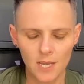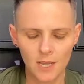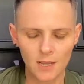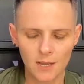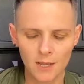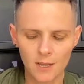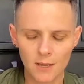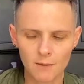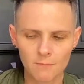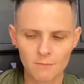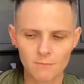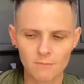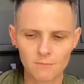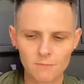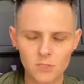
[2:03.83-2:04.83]

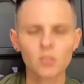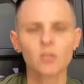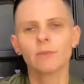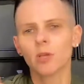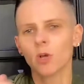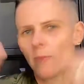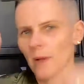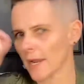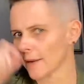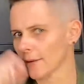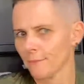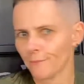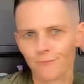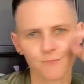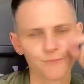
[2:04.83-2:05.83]
Um, so let me go back.
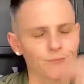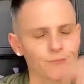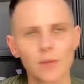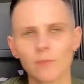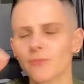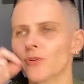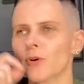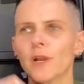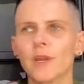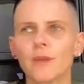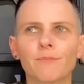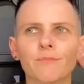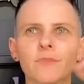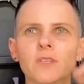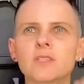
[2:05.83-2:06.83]
I'm sorry.
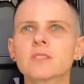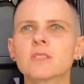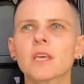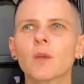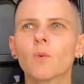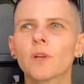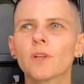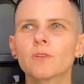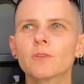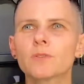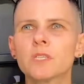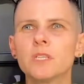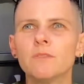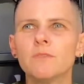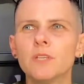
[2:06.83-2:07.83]
This is like one of
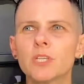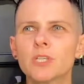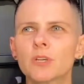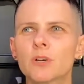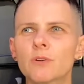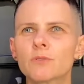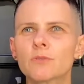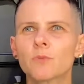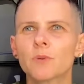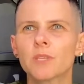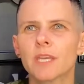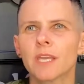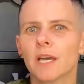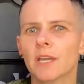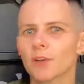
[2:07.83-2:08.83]
those TV shows where
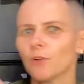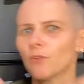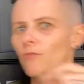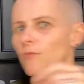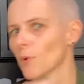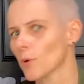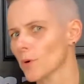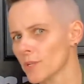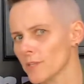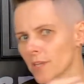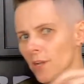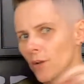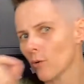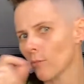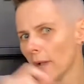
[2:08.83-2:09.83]
they kind of go forward and
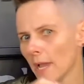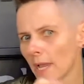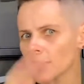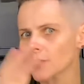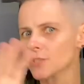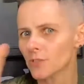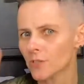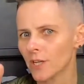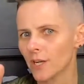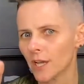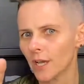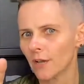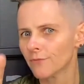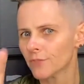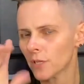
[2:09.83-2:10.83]
then go back. So you're gonna
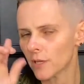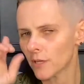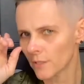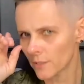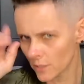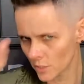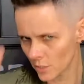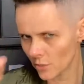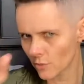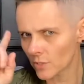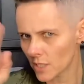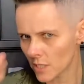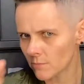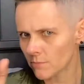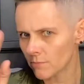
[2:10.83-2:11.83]
have to, you know,
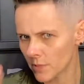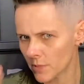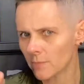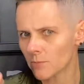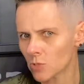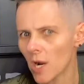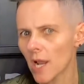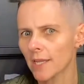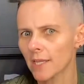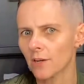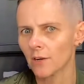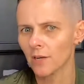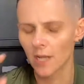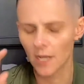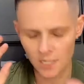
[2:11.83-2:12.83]
keep keep track
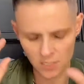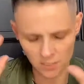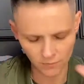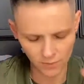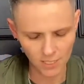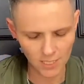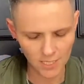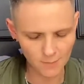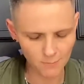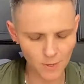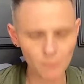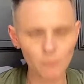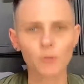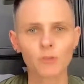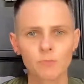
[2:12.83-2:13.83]
here, guys. If you can keep
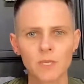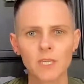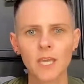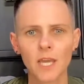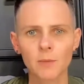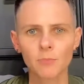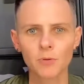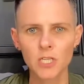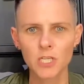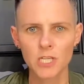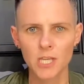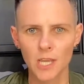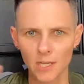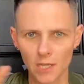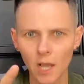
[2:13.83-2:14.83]
up with me, I'd
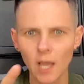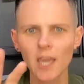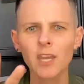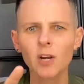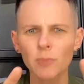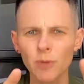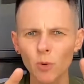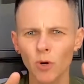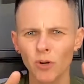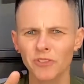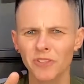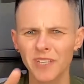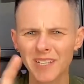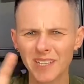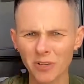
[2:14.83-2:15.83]
appreciate. It. Uh, it'll be
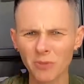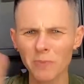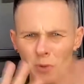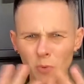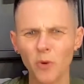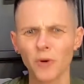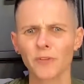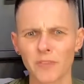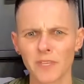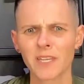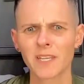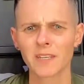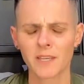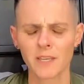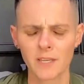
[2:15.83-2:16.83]
worth it. It'll be worth
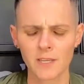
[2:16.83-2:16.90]
it.